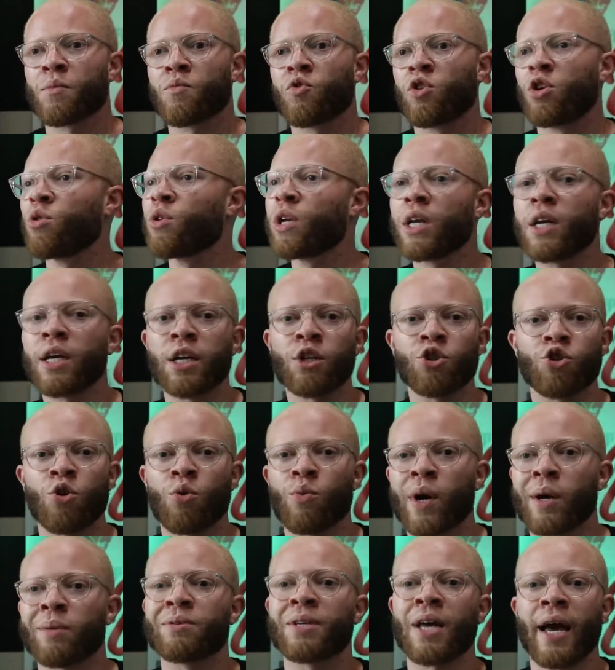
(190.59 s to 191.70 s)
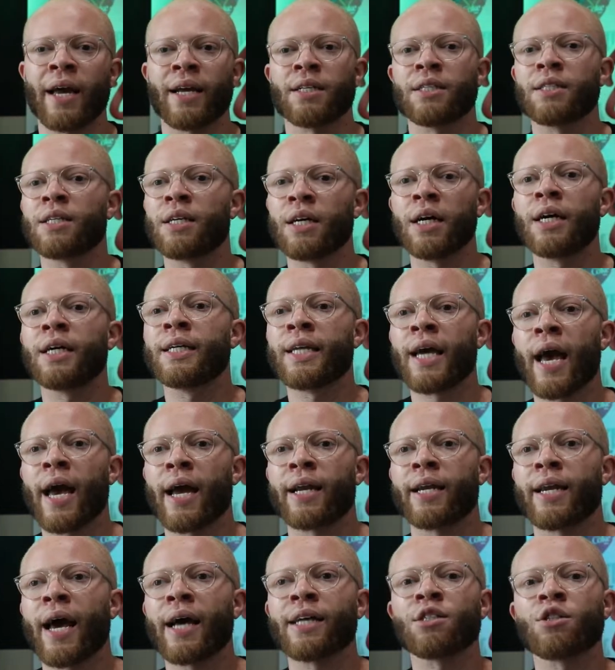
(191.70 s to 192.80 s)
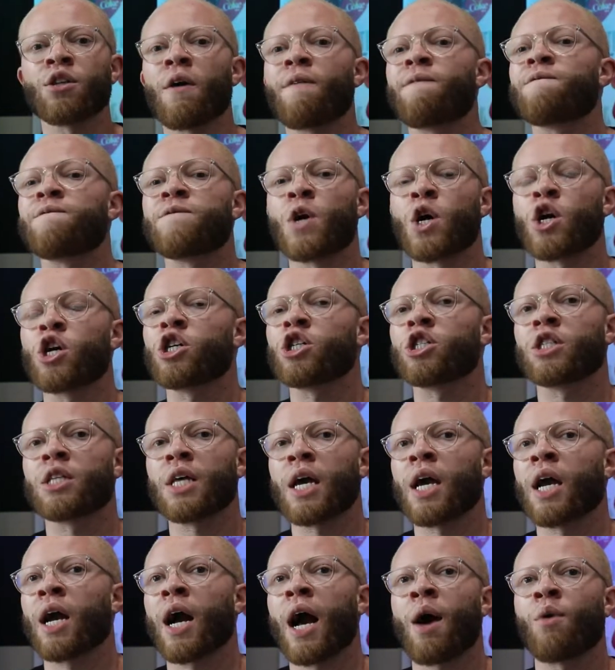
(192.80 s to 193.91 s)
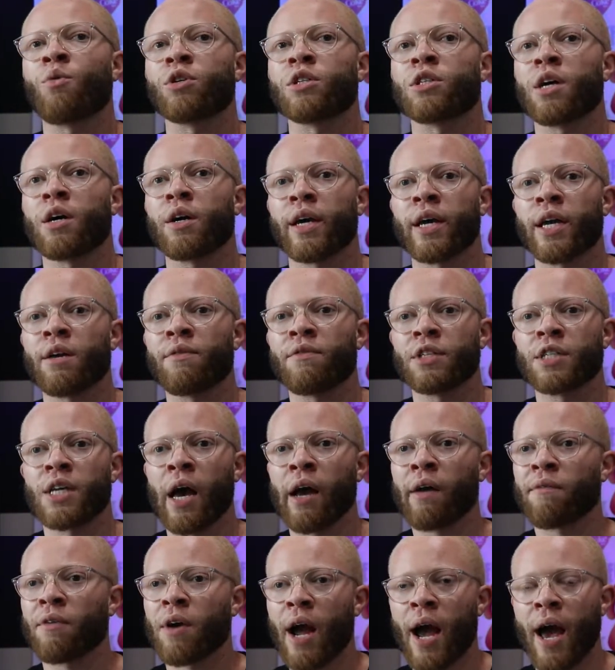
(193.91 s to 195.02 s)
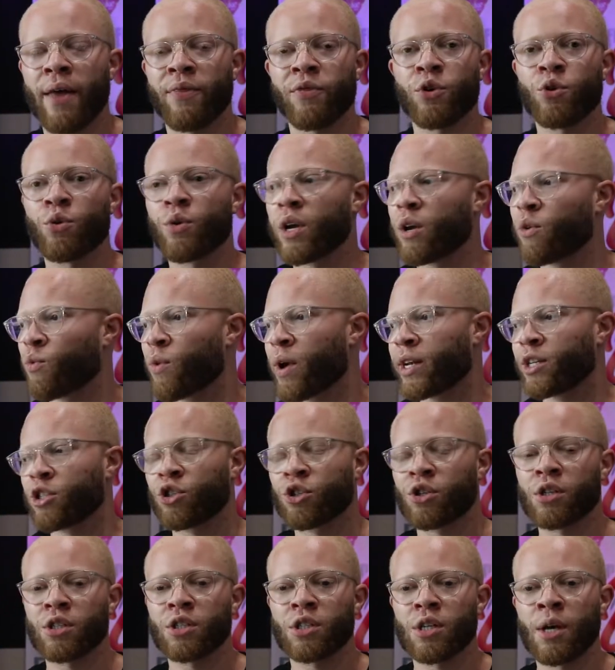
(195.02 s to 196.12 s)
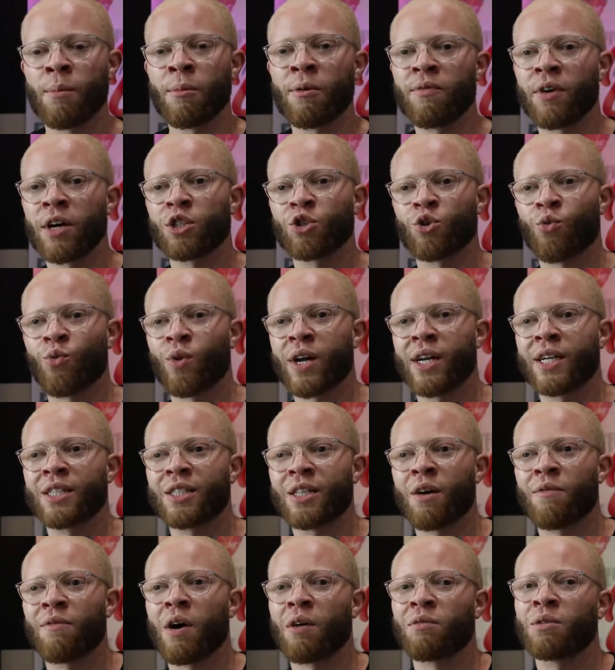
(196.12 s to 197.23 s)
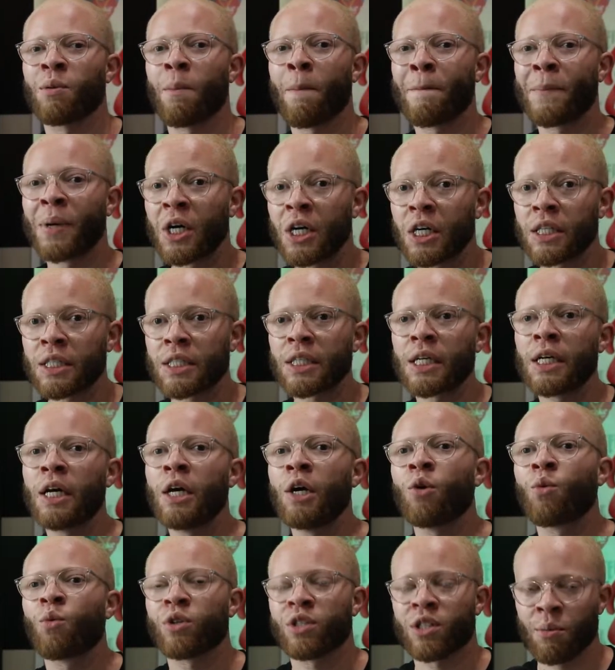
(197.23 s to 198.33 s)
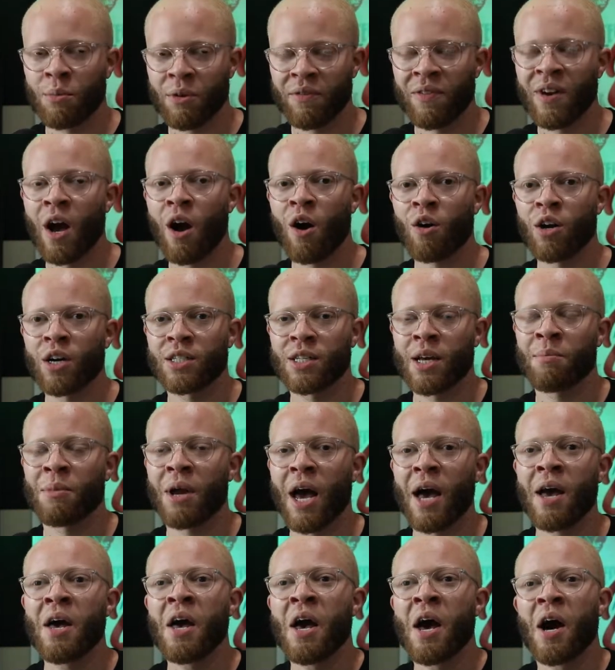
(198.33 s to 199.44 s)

You need to get your website today. That's the first thing I would tell any photographer after you get registered. Some of us are running stuff off the books. Well, some of y'all, because I'm not.